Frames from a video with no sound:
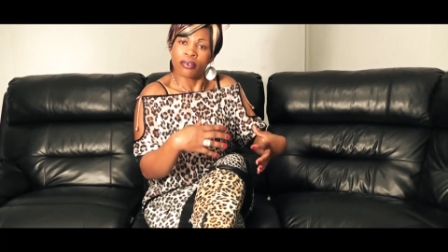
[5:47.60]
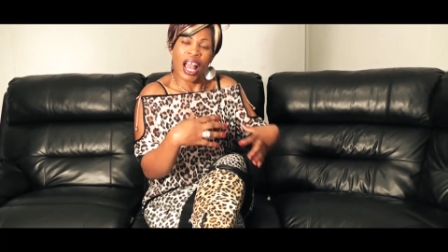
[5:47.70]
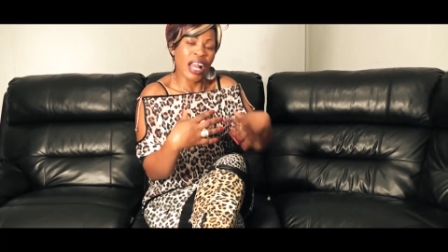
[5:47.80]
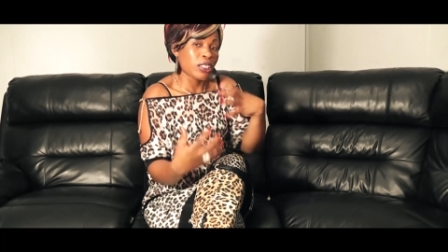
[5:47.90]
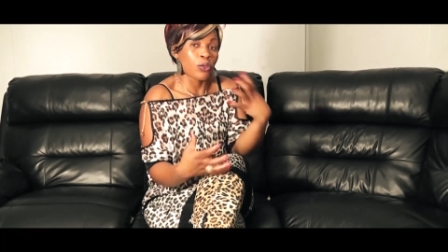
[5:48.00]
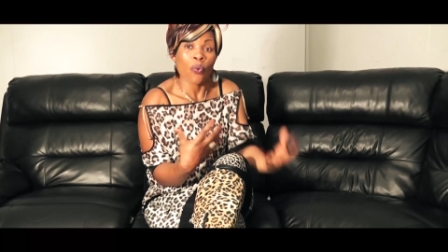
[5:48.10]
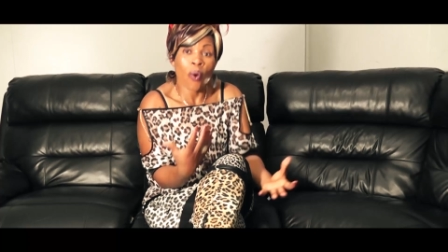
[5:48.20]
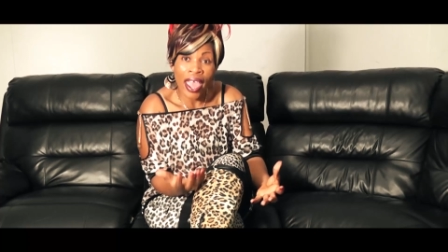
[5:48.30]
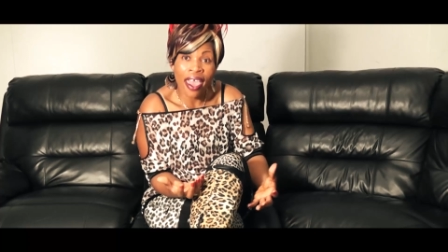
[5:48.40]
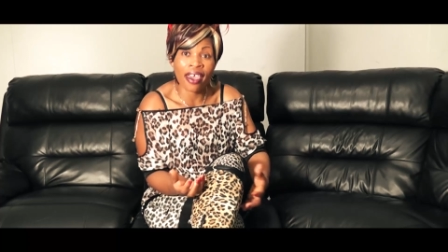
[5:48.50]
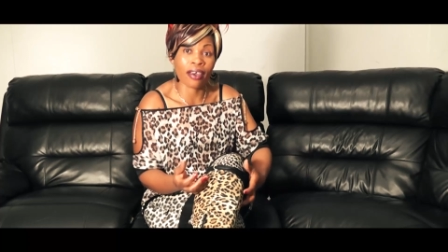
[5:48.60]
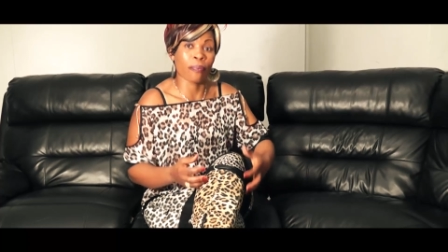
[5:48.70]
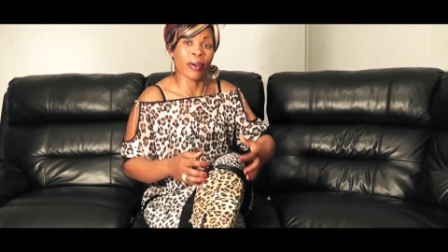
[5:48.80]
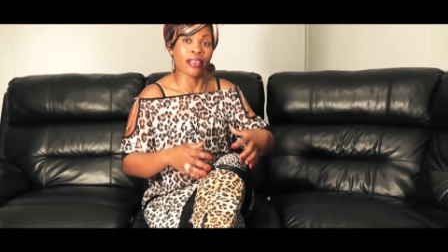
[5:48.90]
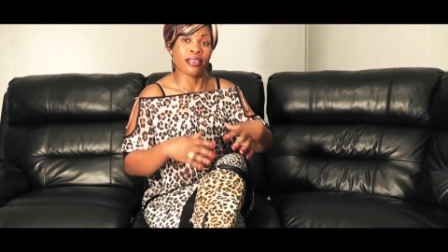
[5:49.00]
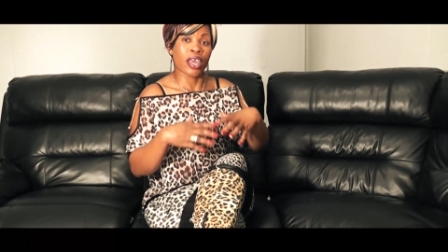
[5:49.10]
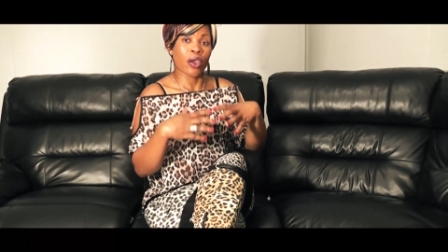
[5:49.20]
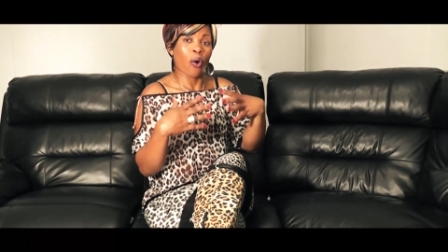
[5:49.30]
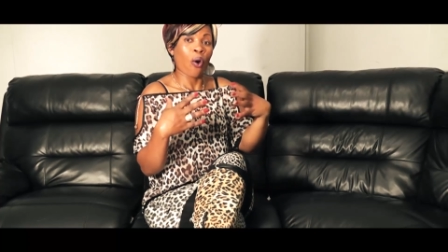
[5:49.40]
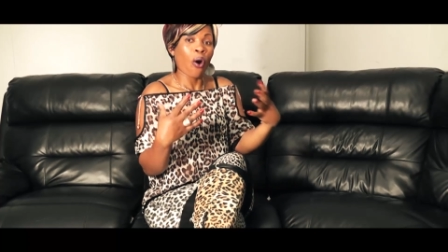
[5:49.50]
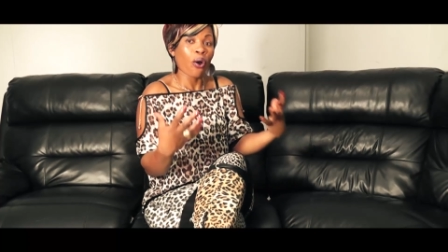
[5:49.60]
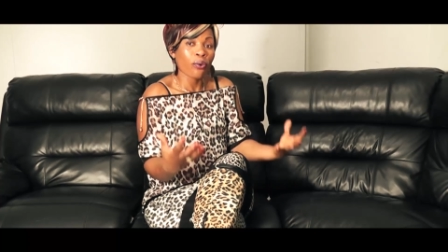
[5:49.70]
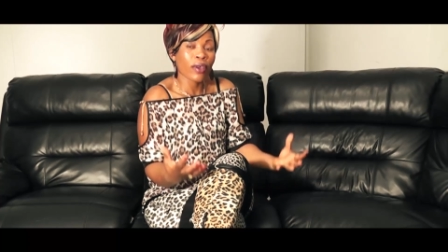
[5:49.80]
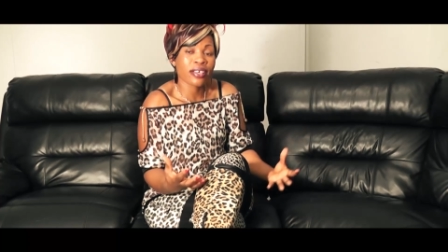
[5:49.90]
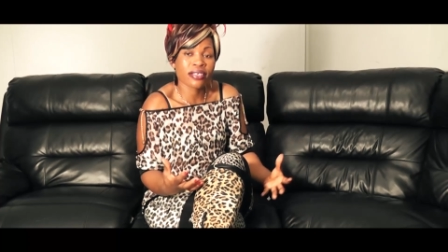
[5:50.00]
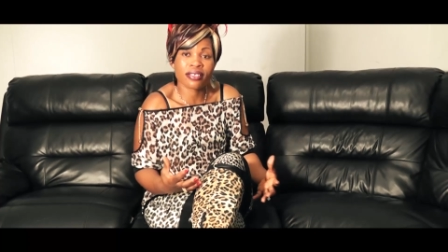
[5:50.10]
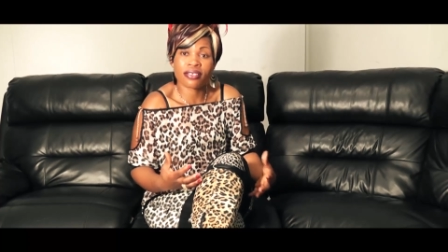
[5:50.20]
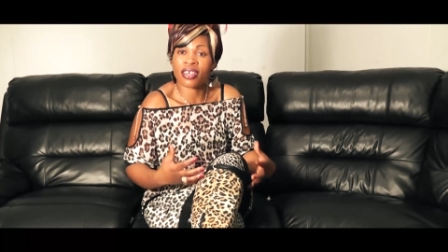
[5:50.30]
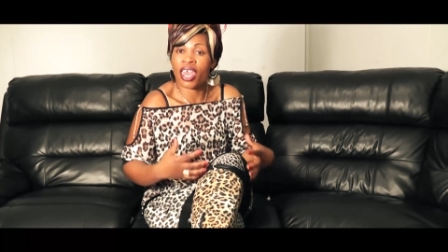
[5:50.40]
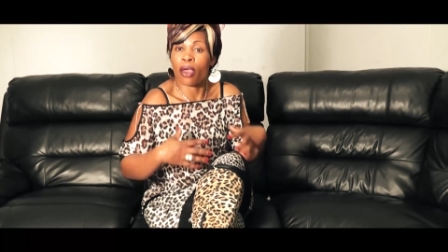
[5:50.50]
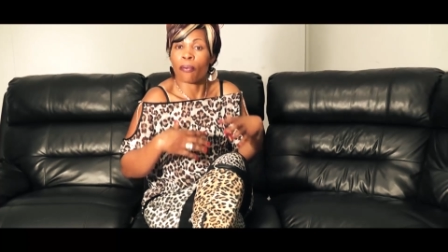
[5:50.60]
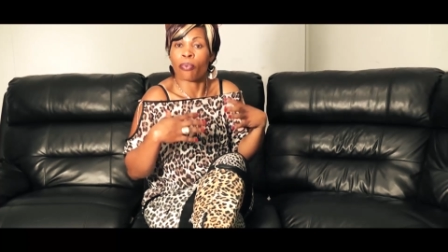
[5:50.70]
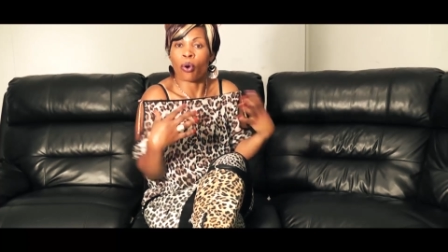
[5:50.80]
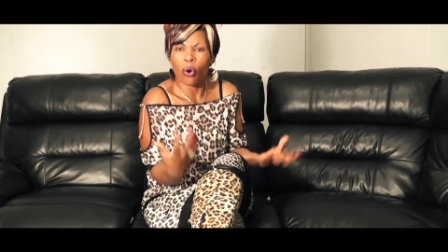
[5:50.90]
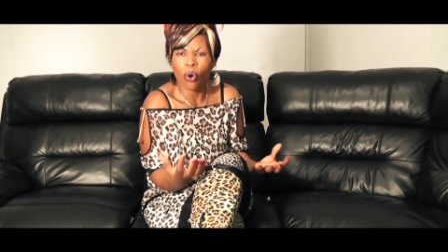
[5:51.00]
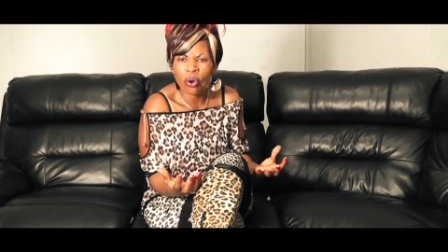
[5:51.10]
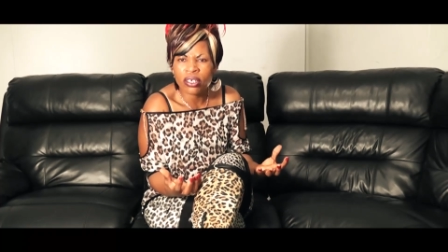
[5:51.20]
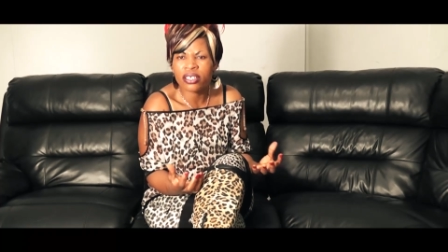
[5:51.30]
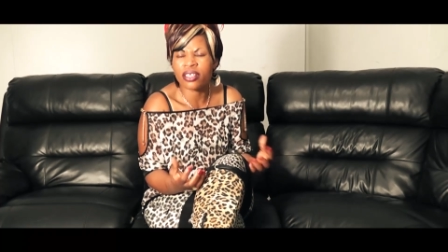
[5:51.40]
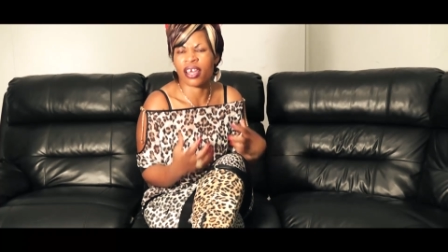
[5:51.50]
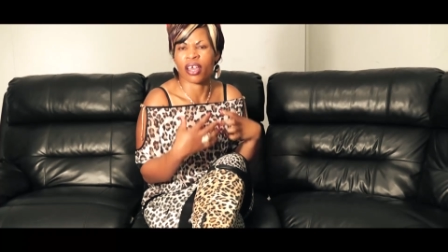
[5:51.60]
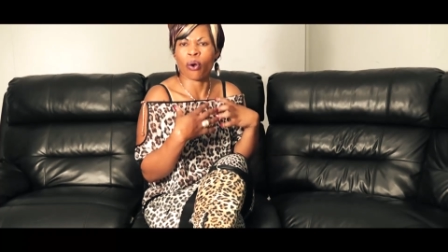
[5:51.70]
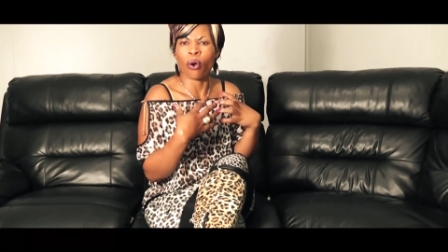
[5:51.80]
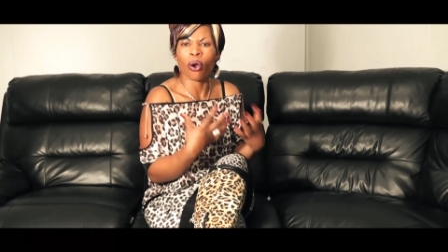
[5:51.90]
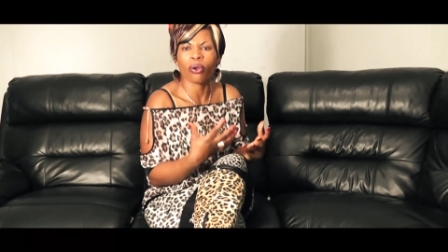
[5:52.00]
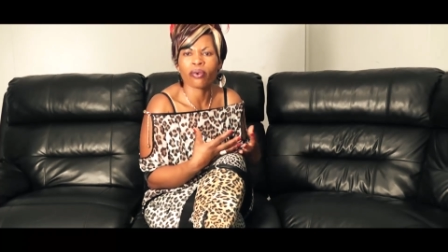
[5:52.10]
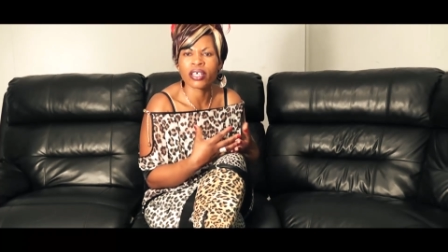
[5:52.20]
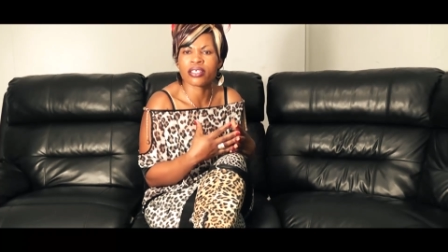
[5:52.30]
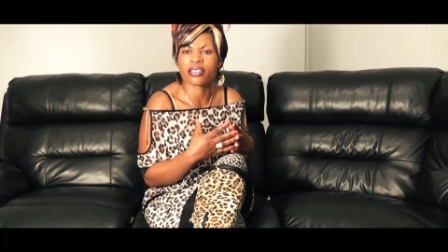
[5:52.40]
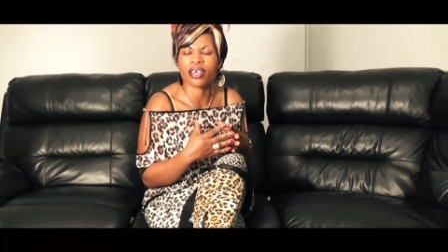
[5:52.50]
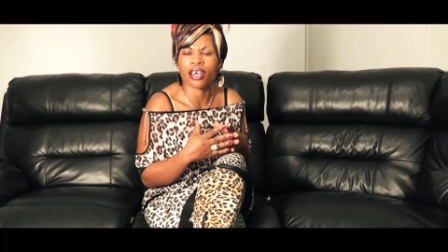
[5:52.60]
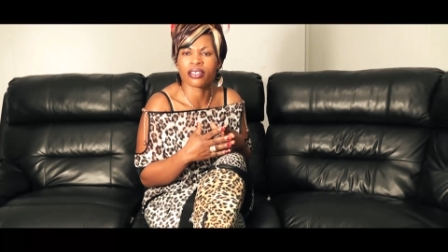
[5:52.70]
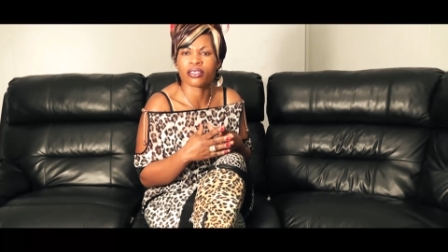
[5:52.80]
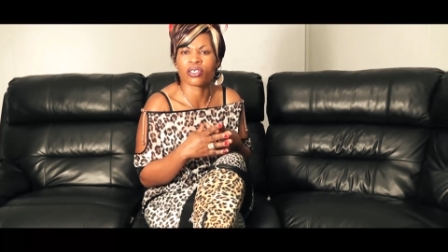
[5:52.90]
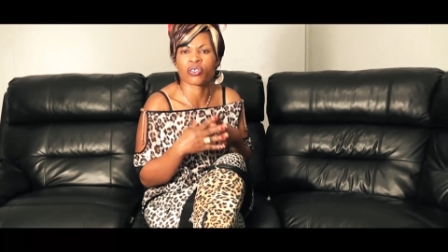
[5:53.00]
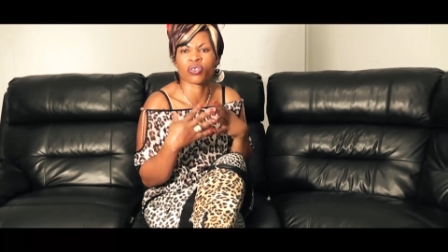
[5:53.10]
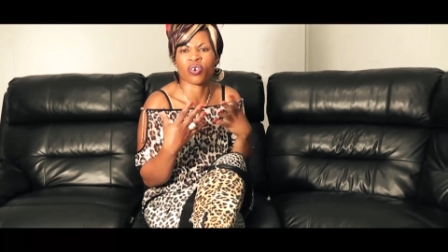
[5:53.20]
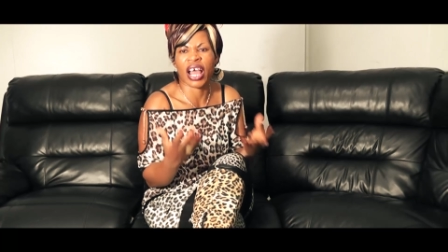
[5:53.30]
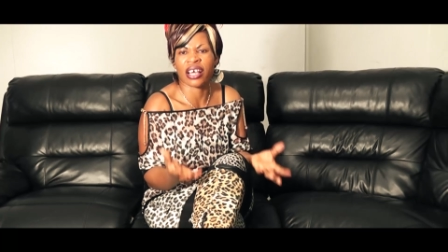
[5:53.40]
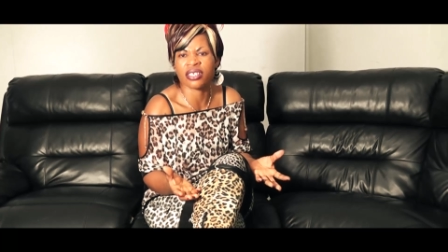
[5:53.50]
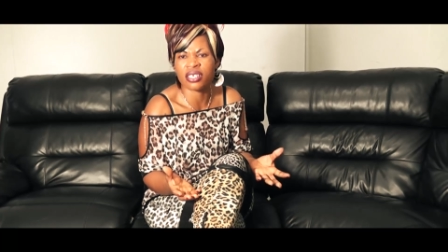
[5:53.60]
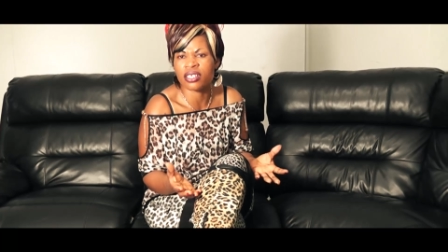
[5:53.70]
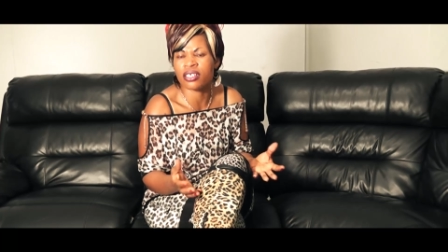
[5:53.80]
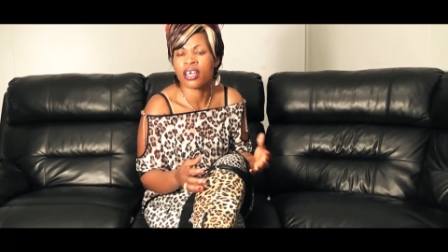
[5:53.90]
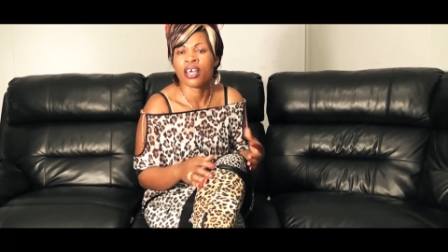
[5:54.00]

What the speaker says: at work, but they always get bored, they always get distracted,